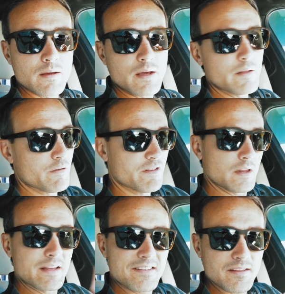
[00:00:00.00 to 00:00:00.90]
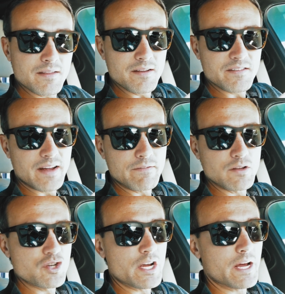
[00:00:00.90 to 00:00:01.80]
And there's a list of things I have to
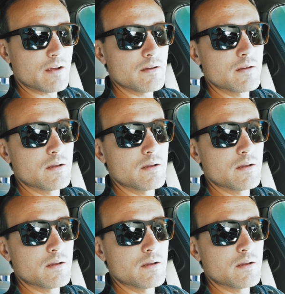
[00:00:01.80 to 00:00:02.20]
check.